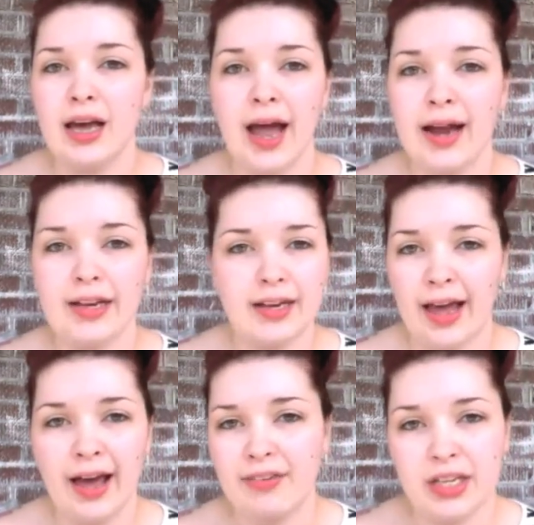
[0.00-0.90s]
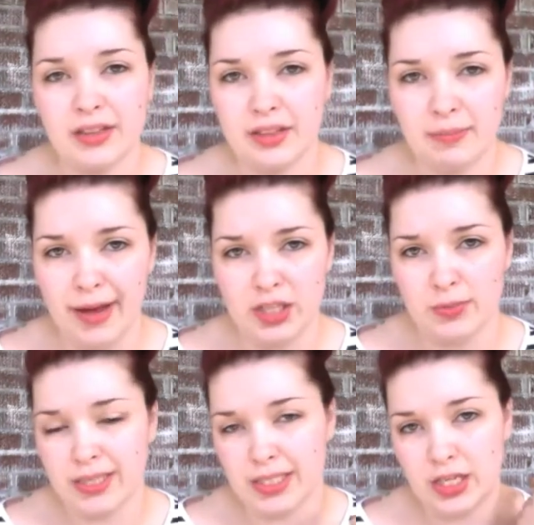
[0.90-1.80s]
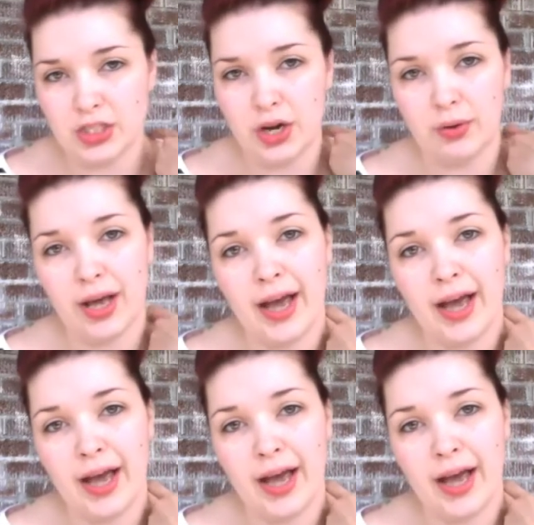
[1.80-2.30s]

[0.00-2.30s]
I didn't have anything that matched my skin tone.